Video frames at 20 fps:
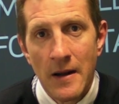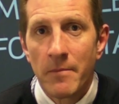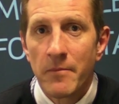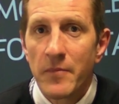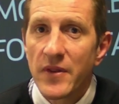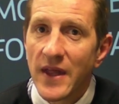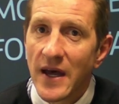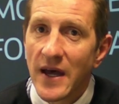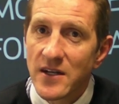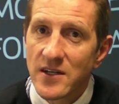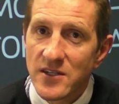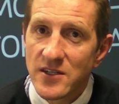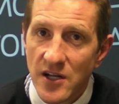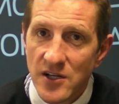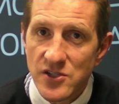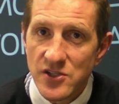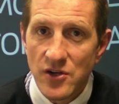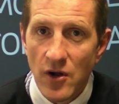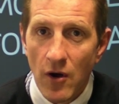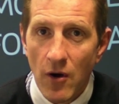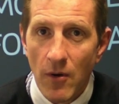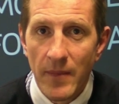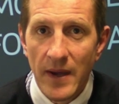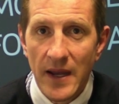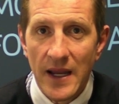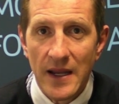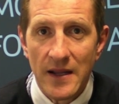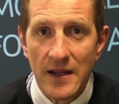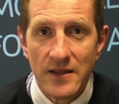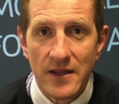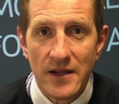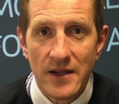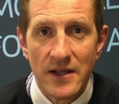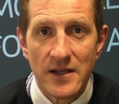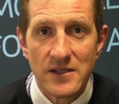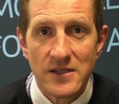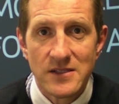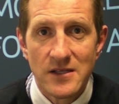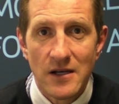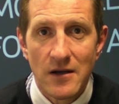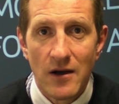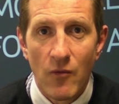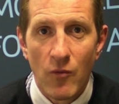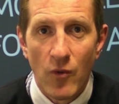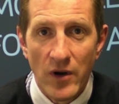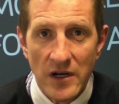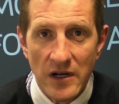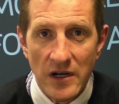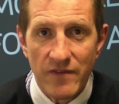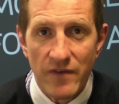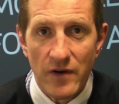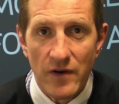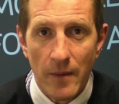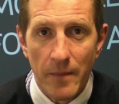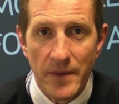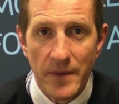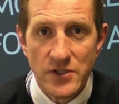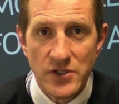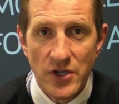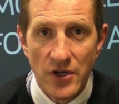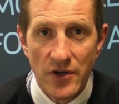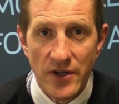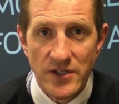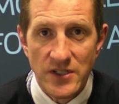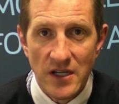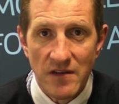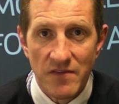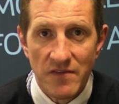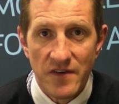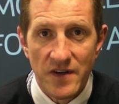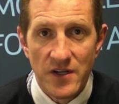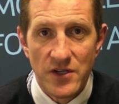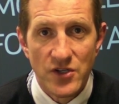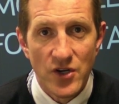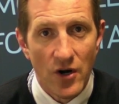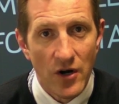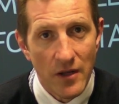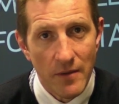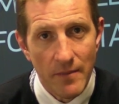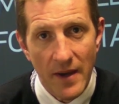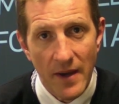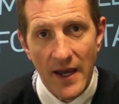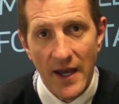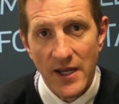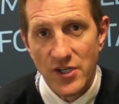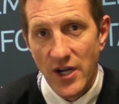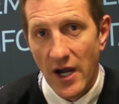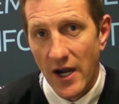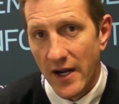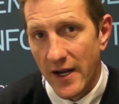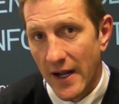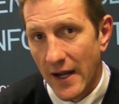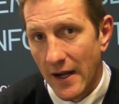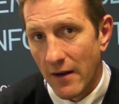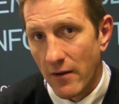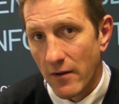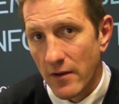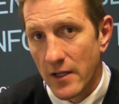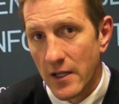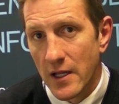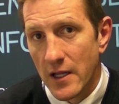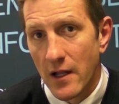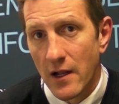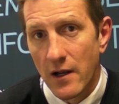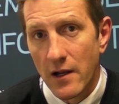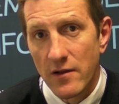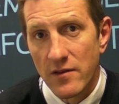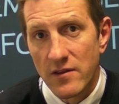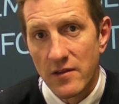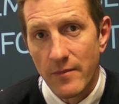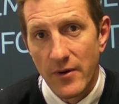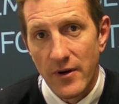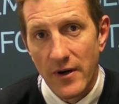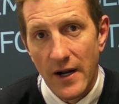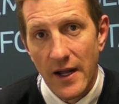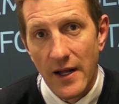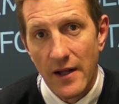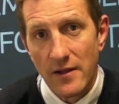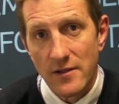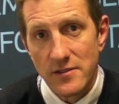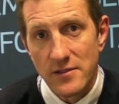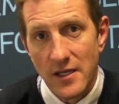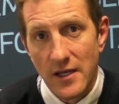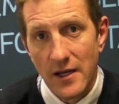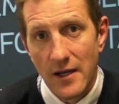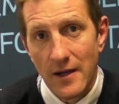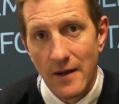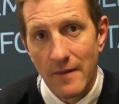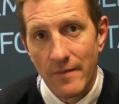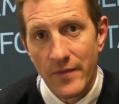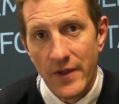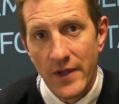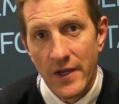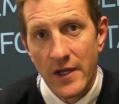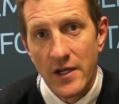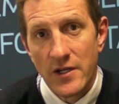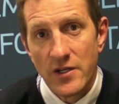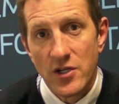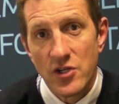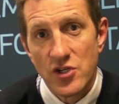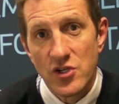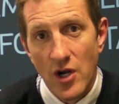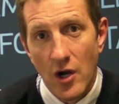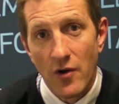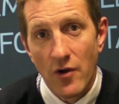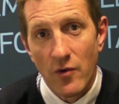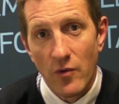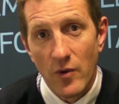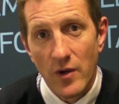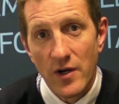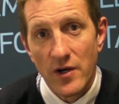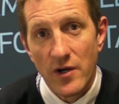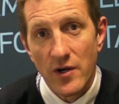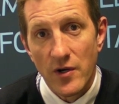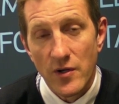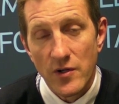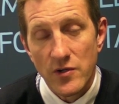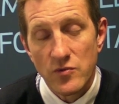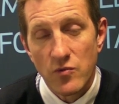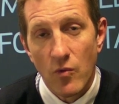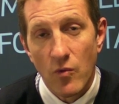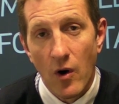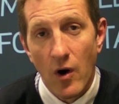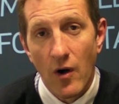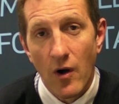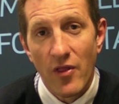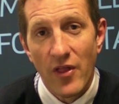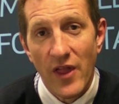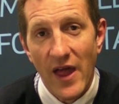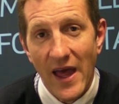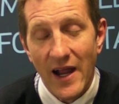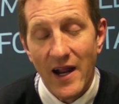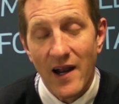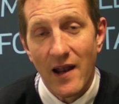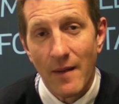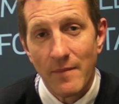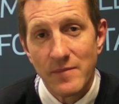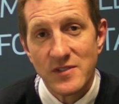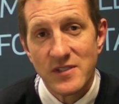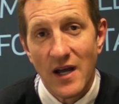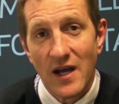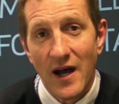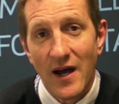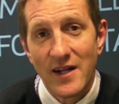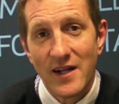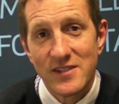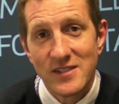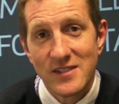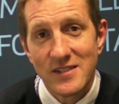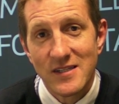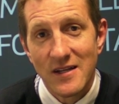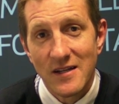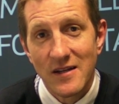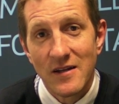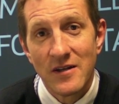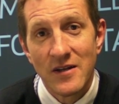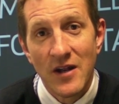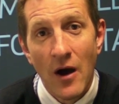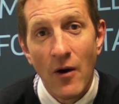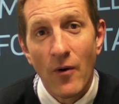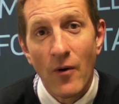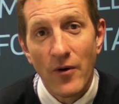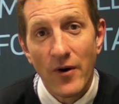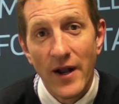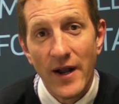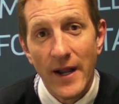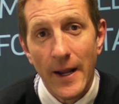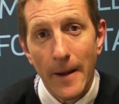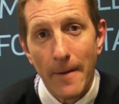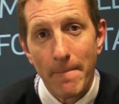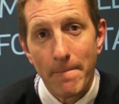but that does not mean that it's a wonderful opportunity for Johnny May, Jack Nowell, Luther Burrell to show the world what their club sides know already.